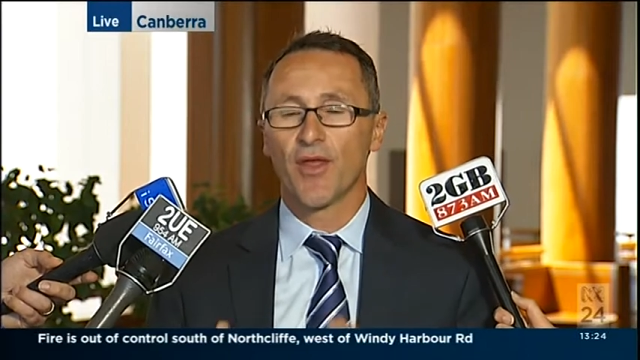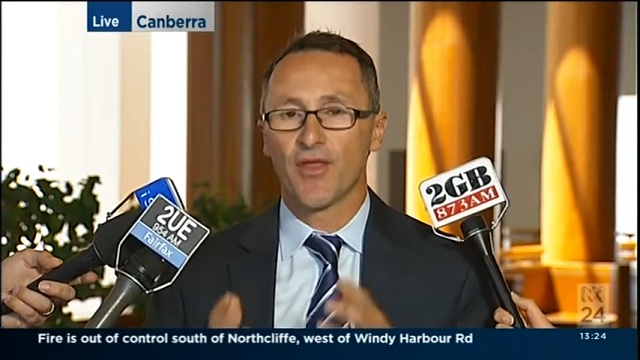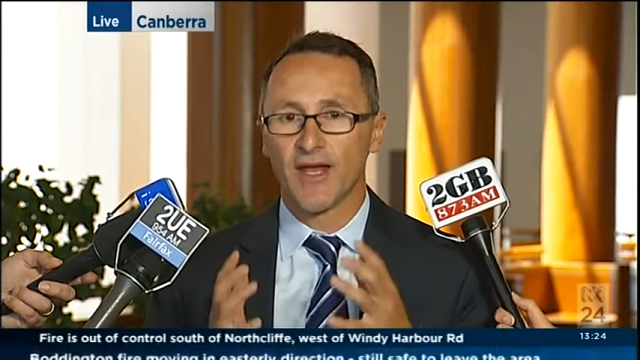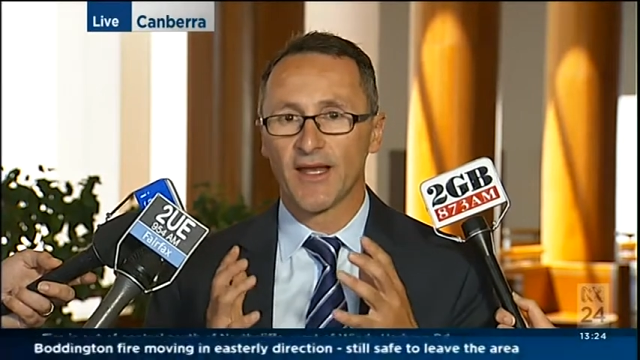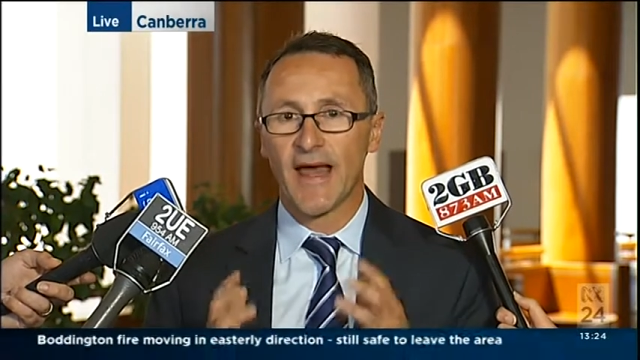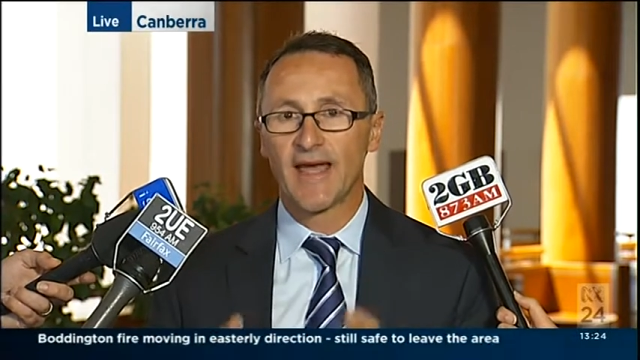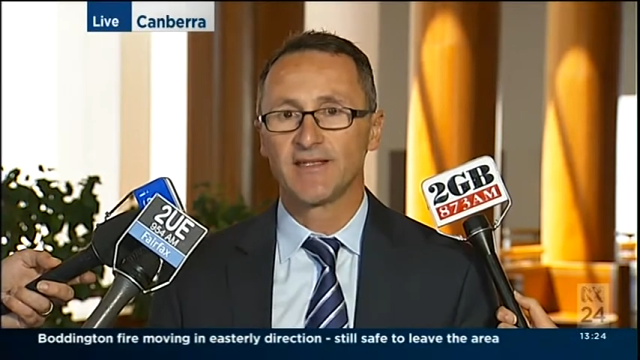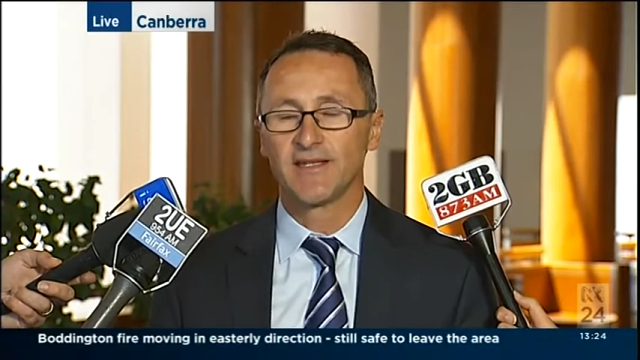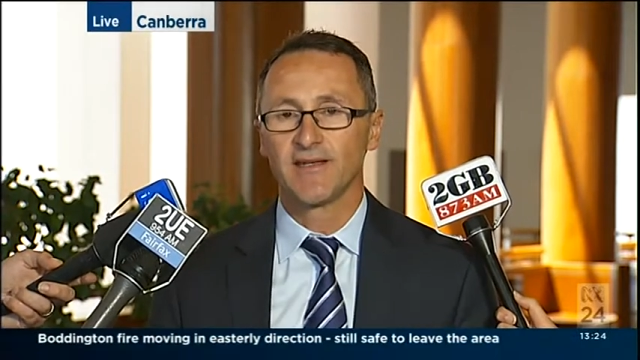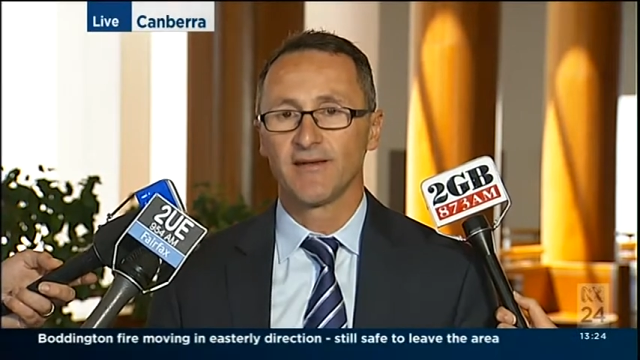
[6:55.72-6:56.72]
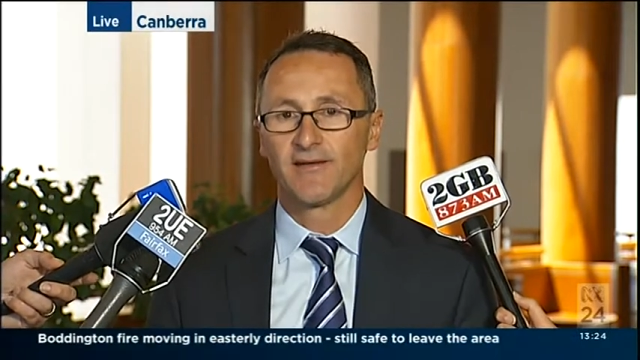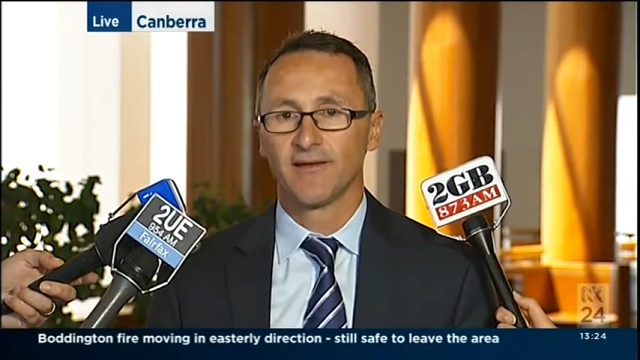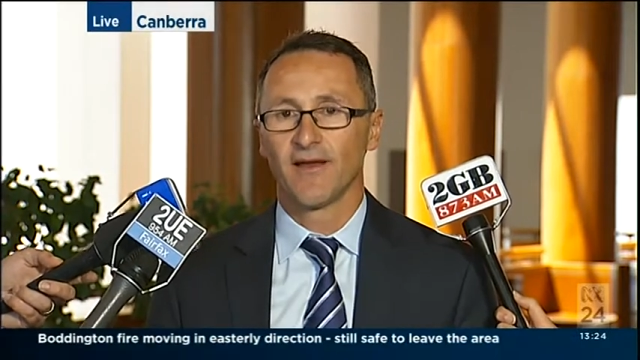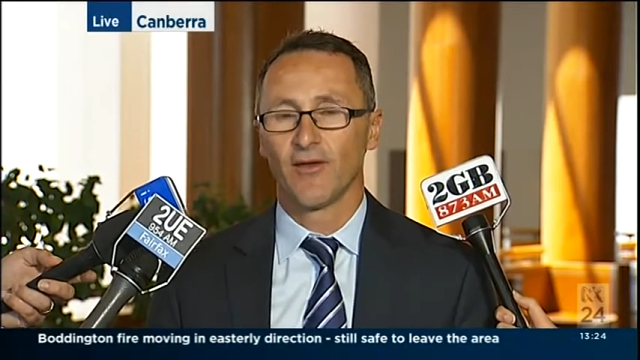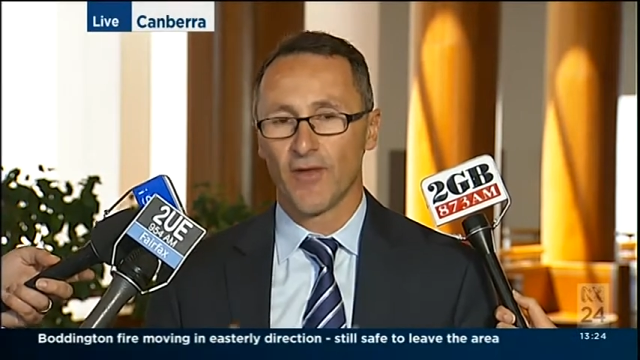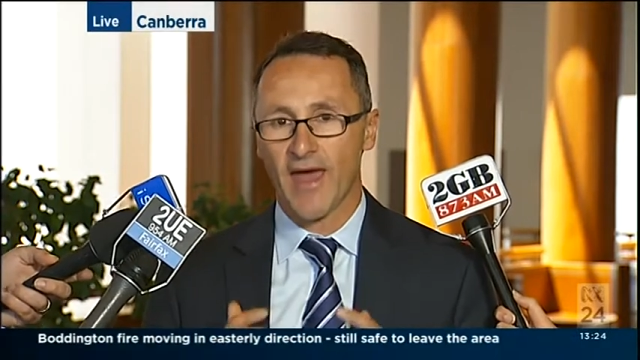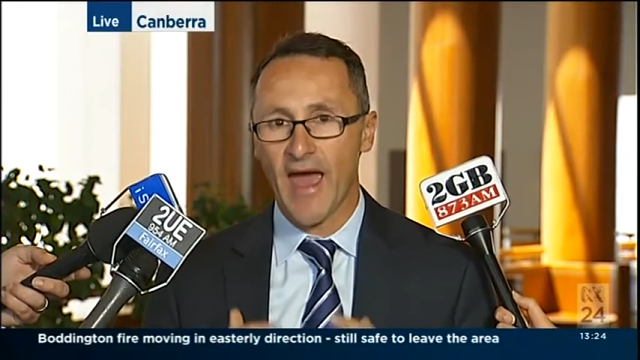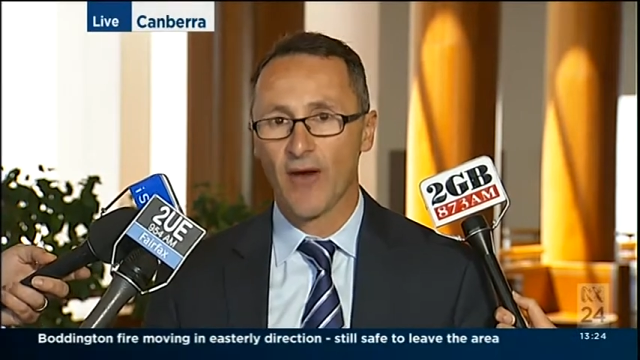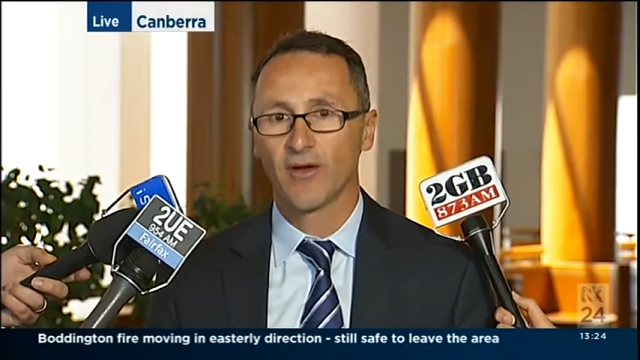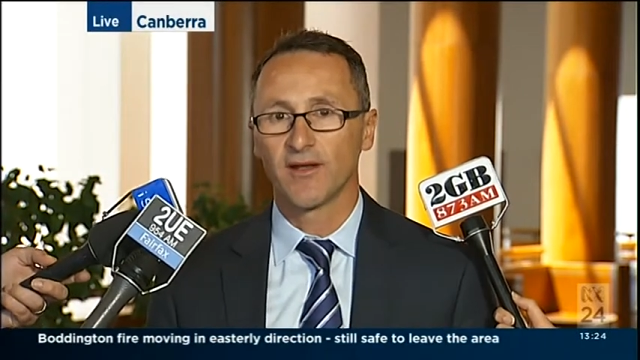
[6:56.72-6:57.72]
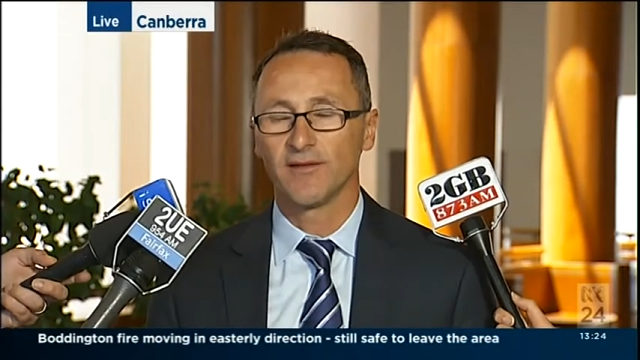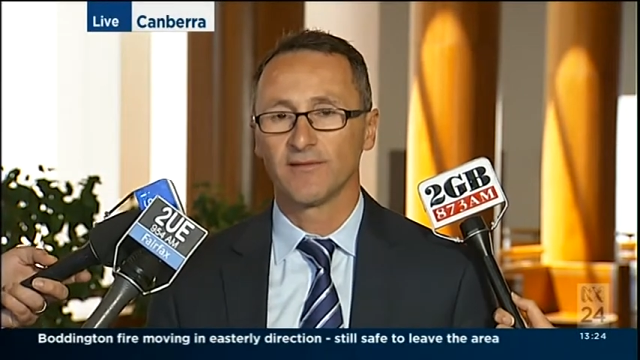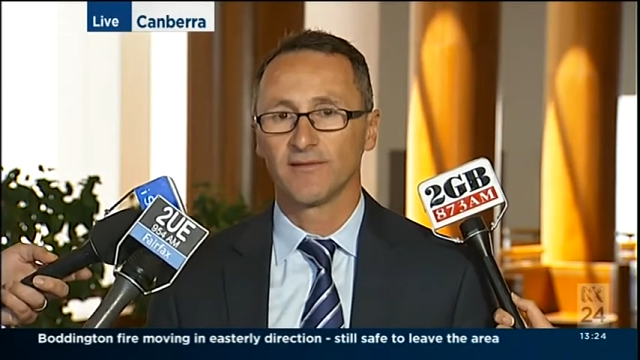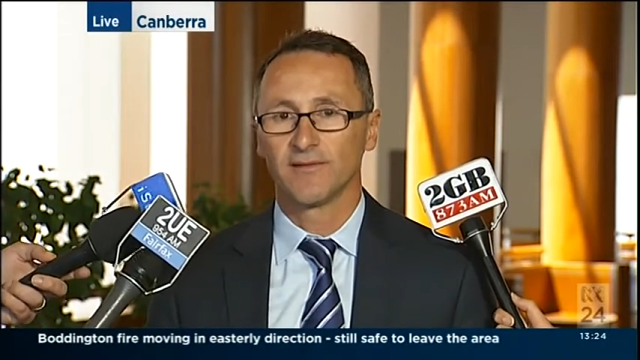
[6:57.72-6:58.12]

They're lazy, they're arrogant,